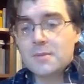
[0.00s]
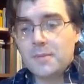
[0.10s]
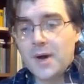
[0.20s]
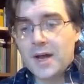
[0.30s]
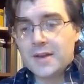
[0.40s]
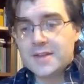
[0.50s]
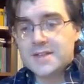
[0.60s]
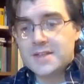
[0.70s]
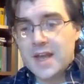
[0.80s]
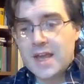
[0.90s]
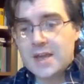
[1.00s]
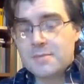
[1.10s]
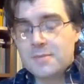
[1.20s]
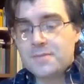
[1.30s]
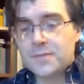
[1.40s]
but the
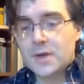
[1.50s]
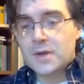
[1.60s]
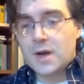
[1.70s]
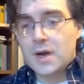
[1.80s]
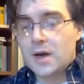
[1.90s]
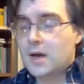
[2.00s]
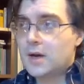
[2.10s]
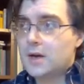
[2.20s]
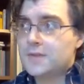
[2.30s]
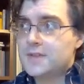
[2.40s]
same uh,